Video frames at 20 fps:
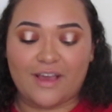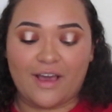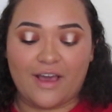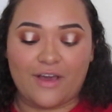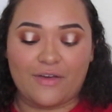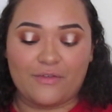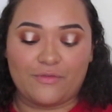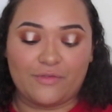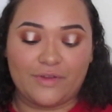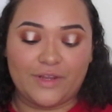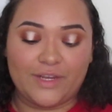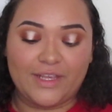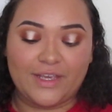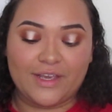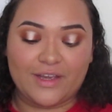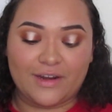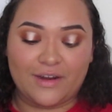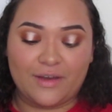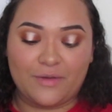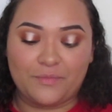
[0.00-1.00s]
got
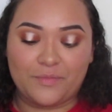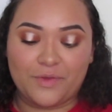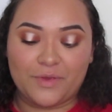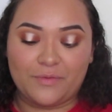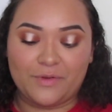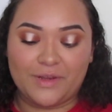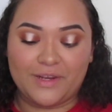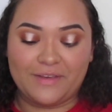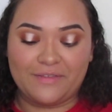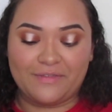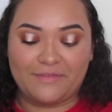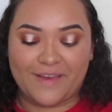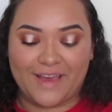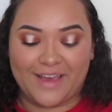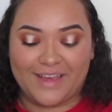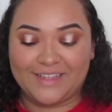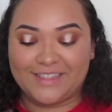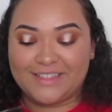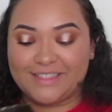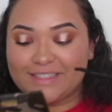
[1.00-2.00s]
really clumpy really
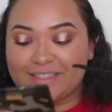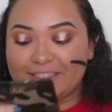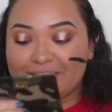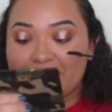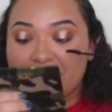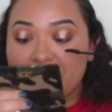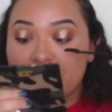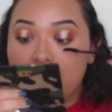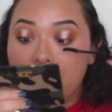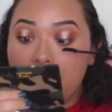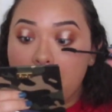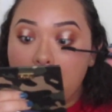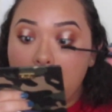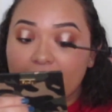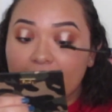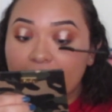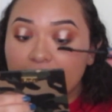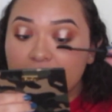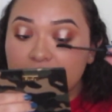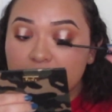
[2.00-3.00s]
fast.
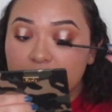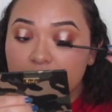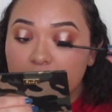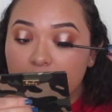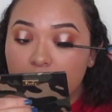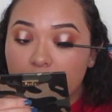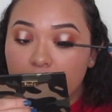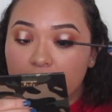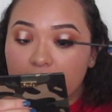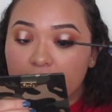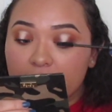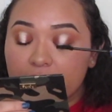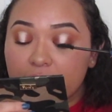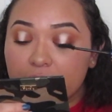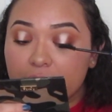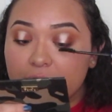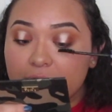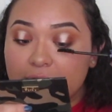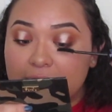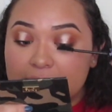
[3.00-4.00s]
I have to be more
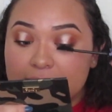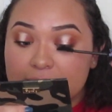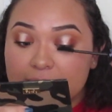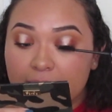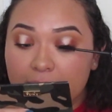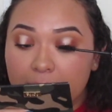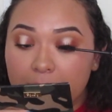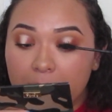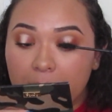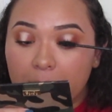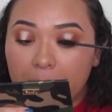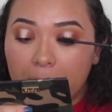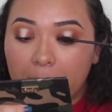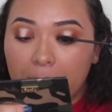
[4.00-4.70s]
careful next time.